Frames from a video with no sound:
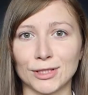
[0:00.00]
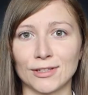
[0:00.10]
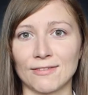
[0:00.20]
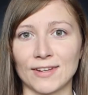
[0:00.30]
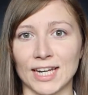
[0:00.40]
to
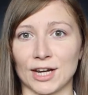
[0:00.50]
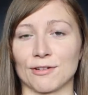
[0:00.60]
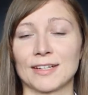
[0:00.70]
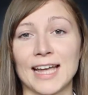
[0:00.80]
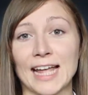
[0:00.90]
another video.
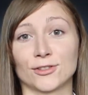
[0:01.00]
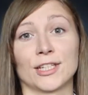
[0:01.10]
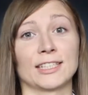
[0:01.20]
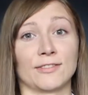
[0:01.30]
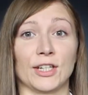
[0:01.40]
In
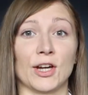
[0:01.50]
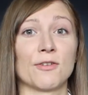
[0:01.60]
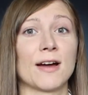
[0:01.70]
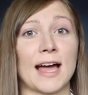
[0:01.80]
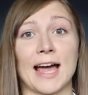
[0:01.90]
today's video
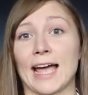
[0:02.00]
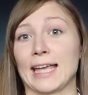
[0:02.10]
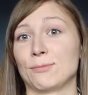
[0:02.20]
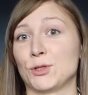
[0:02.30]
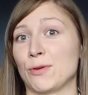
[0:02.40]
I
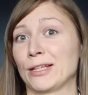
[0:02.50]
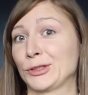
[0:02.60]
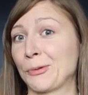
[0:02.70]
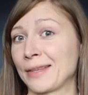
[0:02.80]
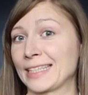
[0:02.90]
am doing
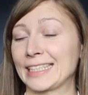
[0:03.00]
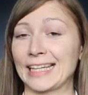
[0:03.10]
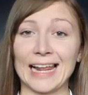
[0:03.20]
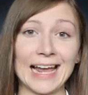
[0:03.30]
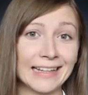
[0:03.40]
something
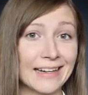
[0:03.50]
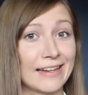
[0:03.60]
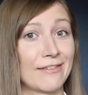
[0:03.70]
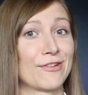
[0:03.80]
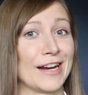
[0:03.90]
slightly
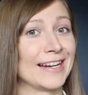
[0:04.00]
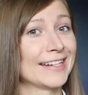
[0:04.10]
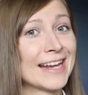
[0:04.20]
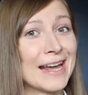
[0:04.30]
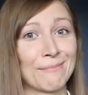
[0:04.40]
different
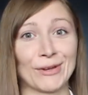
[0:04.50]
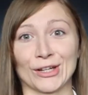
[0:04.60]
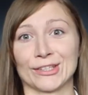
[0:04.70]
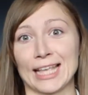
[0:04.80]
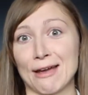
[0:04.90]

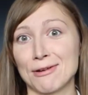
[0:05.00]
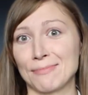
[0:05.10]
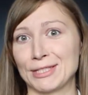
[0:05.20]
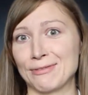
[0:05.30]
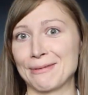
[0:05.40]
because I will
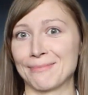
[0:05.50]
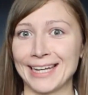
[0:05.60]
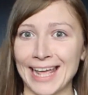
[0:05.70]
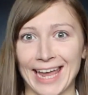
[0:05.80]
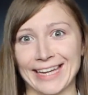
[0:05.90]
be doing my
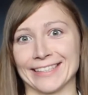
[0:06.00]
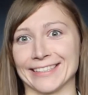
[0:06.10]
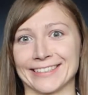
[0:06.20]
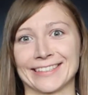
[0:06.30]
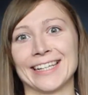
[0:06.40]

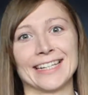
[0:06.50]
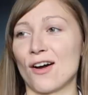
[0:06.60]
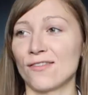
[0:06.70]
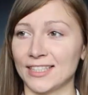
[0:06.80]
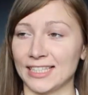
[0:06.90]
nails.
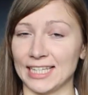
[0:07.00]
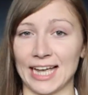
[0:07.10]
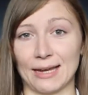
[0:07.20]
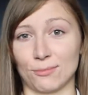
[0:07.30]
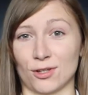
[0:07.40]
Obviously
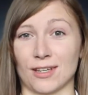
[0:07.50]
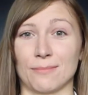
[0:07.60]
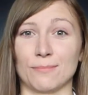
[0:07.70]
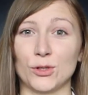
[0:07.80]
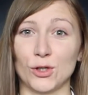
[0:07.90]
I am not a
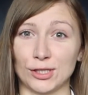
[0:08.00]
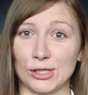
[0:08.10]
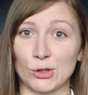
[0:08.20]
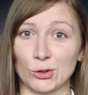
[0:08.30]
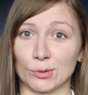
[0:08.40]

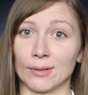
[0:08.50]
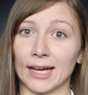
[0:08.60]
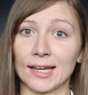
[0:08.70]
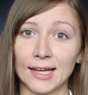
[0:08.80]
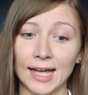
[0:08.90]
beauty
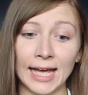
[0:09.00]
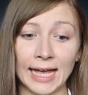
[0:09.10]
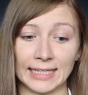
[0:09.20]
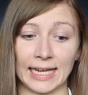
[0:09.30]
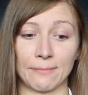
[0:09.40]
YouTuber
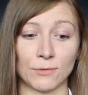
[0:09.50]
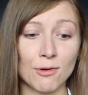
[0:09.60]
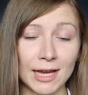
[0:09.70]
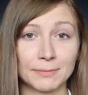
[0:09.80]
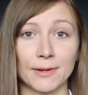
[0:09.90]
and I am no
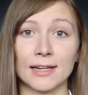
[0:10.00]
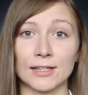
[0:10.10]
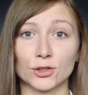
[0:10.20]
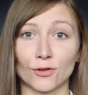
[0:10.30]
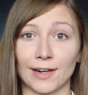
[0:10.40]
expert
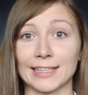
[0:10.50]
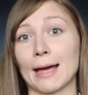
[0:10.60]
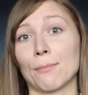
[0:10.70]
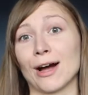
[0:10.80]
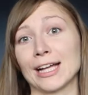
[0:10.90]
in stuff like
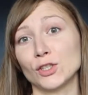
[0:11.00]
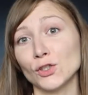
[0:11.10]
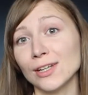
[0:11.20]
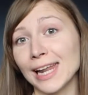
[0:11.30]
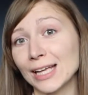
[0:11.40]
that, but I
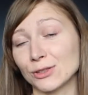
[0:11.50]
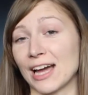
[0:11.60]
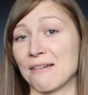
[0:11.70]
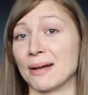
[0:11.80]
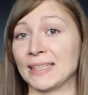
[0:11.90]
do like to
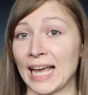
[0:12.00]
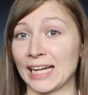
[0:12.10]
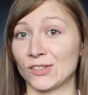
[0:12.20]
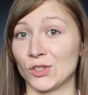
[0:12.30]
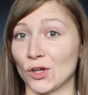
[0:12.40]
have my
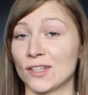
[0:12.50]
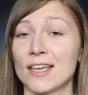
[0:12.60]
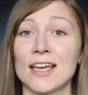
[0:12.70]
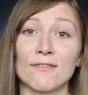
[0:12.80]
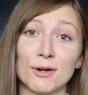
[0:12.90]
nails done
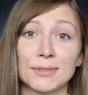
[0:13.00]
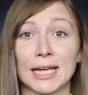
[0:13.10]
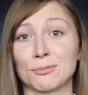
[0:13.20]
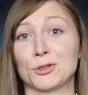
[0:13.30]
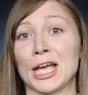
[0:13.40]
from time to